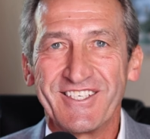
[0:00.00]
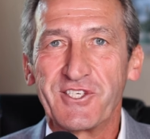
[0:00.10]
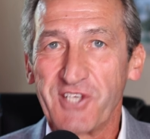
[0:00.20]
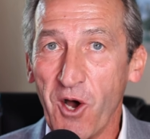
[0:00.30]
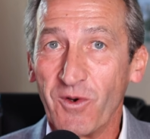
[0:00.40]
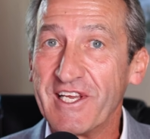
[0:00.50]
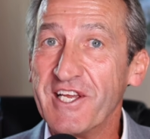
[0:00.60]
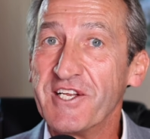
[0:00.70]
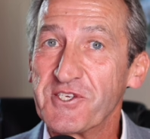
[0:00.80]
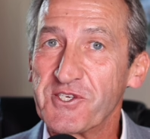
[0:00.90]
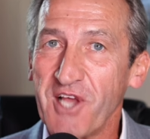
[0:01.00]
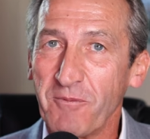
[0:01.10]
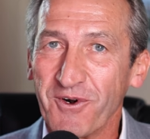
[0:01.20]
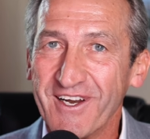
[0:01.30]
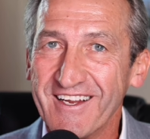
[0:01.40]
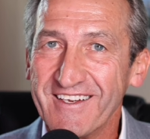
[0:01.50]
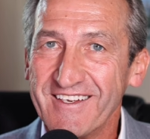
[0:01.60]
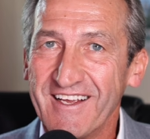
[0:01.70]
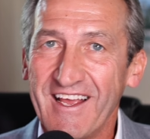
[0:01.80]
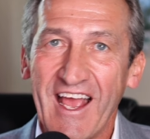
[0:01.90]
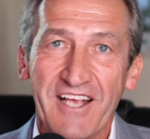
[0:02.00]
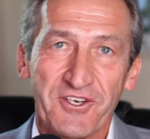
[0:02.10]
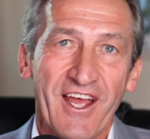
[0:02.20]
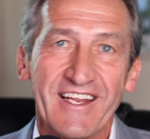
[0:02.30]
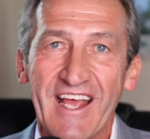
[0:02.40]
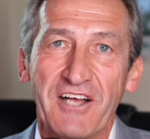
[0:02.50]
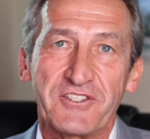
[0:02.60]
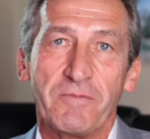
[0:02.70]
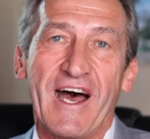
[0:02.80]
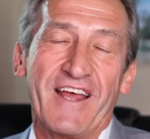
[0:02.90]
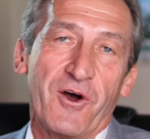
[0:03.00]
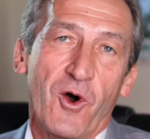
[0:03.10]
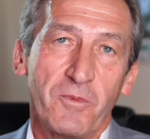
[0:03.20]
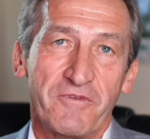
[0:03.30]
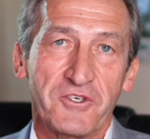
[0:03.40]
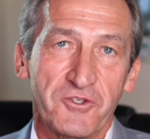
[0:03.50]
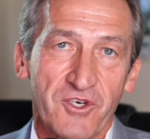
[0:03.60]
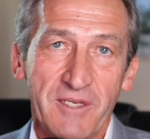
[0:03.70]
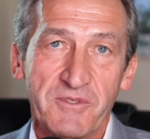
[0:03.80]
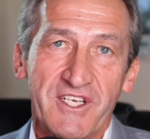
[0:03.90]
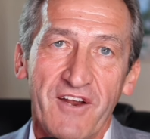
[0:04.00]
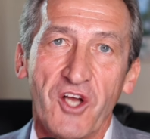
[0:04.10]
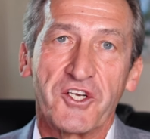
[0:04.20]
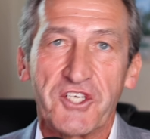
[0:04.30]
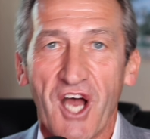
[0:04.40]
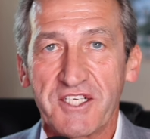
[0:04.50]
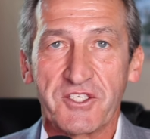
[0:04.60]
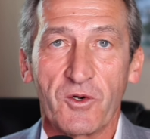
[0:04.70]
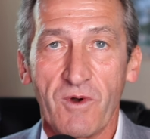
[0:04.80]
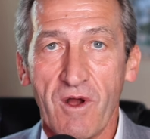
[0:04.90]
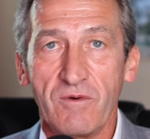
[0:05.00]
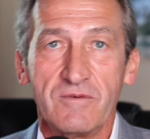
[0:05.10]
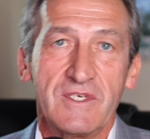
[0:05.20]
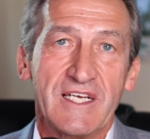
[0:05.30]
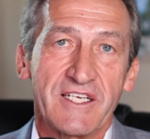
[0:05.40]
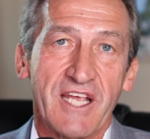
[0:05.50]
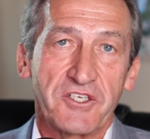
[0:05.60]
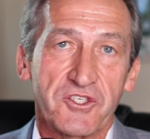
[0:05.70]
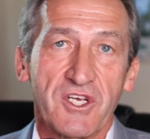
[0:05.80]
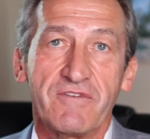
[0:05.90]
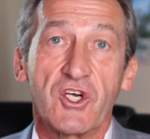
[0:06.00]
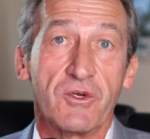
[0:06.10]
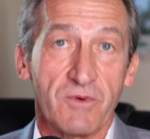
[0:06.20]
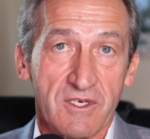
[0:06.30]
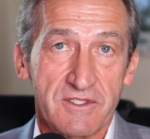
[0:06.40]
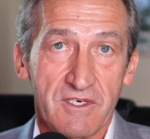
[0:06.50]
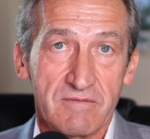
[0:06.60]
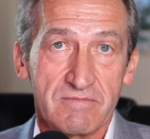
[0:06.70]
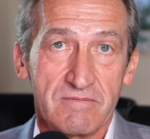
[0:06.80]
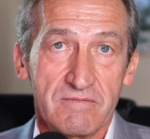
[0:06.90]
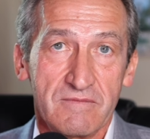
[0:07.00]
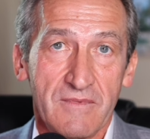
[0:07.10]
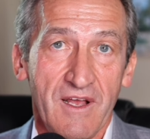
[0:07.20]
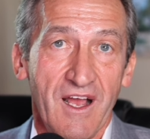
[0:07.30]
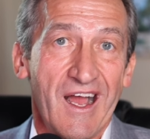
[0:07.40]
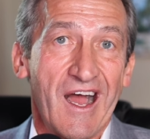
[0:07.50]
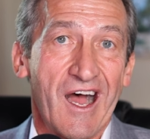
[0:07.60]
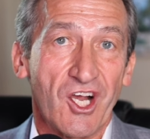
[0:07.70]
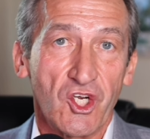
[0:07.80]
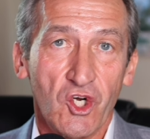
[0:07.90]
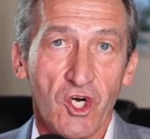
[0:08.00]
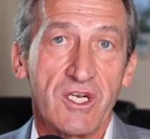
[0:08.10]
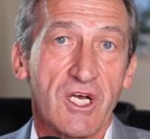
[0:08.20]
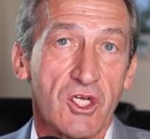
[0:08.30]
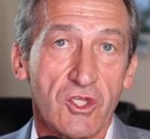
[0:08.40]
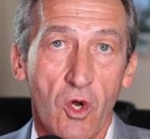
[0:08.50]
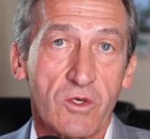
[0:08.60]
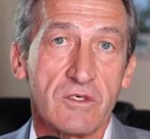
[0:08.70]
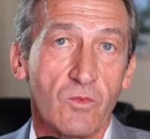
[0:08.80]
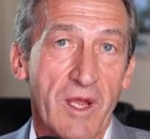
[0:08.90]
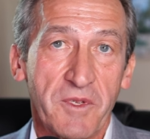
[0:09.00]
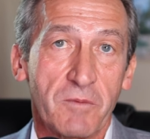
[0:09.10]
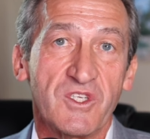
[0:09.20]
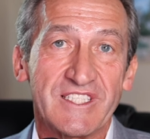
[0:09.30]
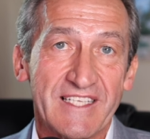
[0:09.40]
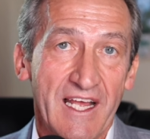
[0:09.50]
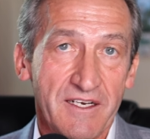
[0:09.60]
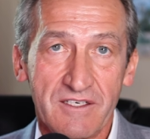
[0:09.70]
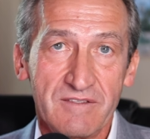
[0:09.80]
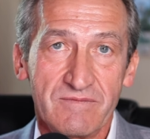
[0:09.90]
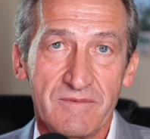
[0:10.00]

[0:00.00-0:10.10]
So, in summary, as you're heading out to buy the home of your dreams, get all your ducks in a row. Get yourself a good realtor, a good local reputable lender.